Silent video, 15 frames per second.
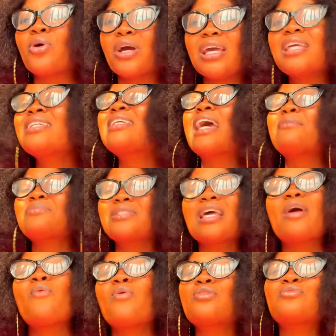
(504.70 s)
He kept
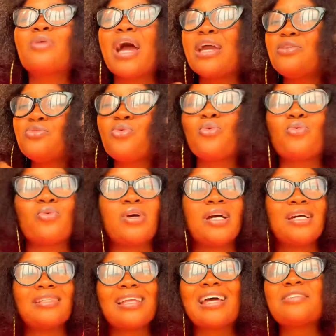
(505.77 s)
saying, what do I know?
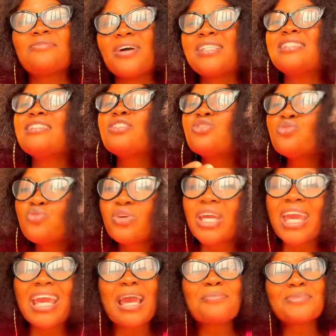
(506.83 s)
That his friends in the UK.
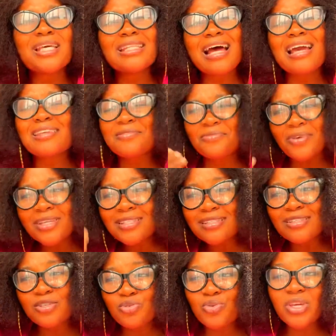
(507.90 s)
He kept saying that his friends in
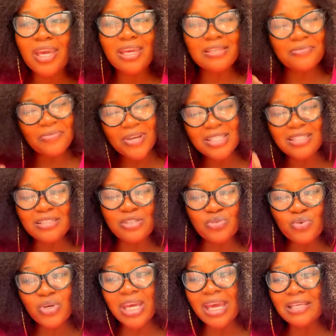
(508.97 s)
the UK, his friends in the
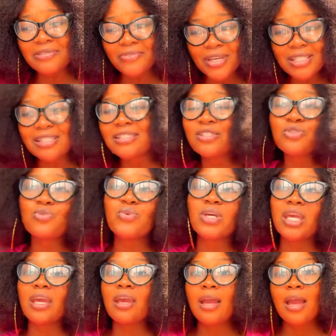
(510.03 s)
UK, his friends in the UK.
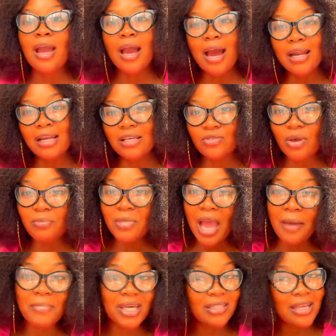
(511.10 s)
And that's when
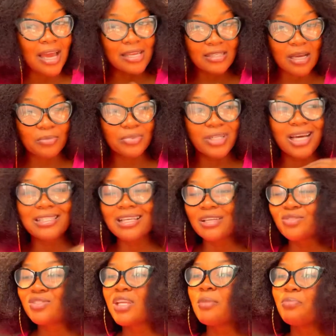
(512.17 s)
I made that example that there are
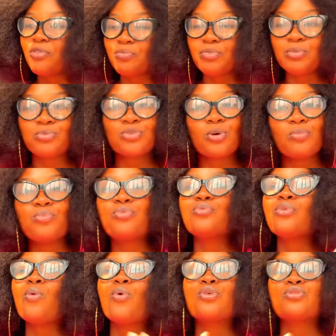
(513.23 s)
two types of people. Some people will
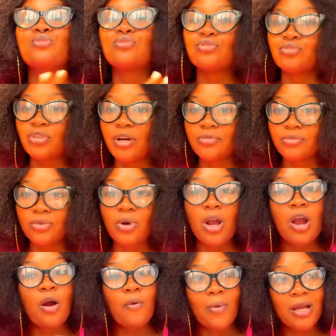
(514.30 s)
not want you to travel,
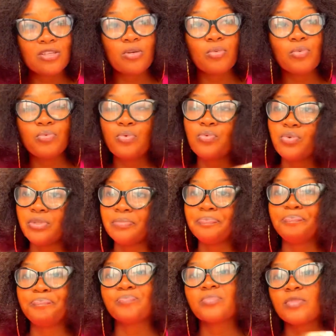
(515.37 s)
while some people will
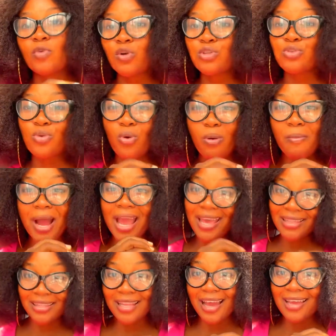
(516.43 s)
want you to come and
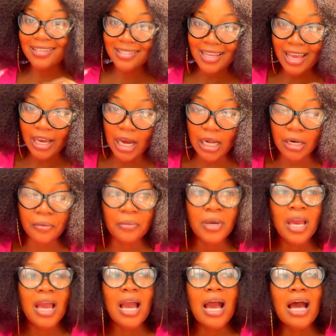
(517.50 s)
enter inside Gallop.
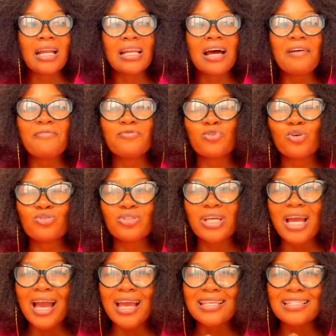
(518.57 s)
And I've told you
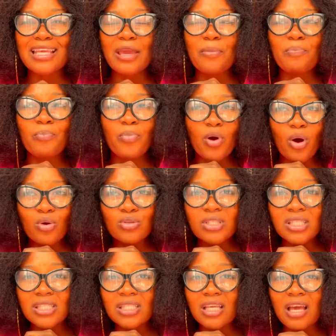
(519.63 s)
guys about
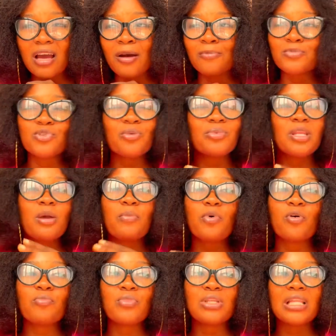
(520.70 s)
something
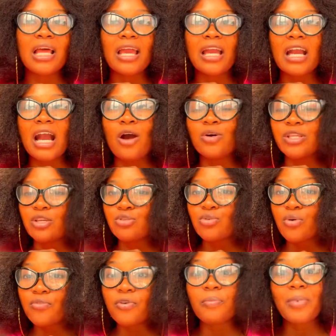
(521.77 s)
about me, like I wanted to
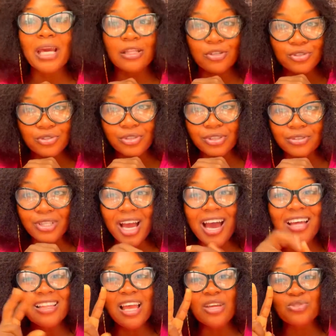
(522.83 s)
go for pilot training. I
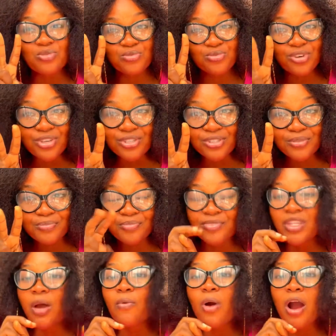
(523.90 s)
had like 2 friends
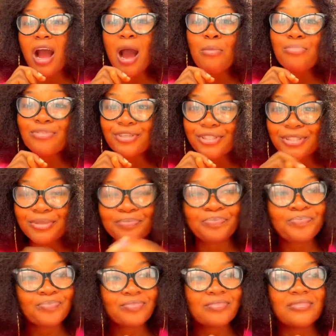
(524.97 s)
that were abroad.
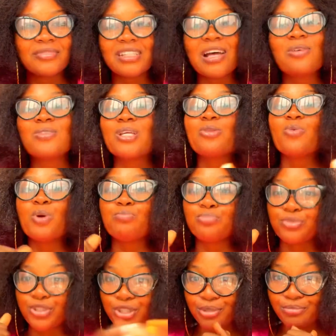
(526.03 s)
That was why they were
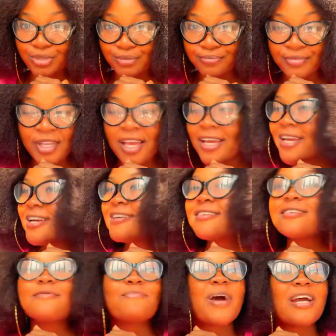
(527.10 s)
pushing me.
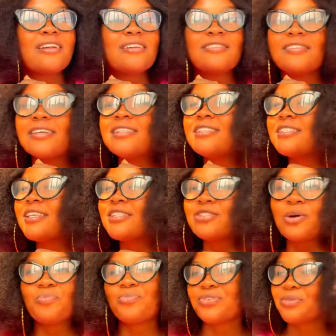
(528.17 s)
Pilot training is a
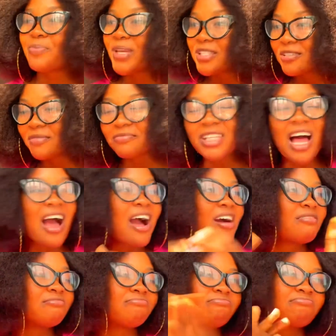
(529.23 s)
job prospect.
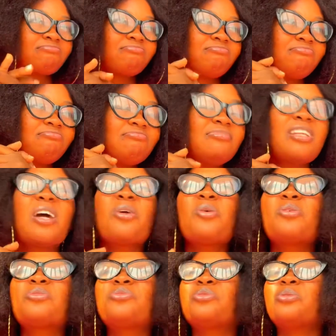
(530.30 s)
Thank God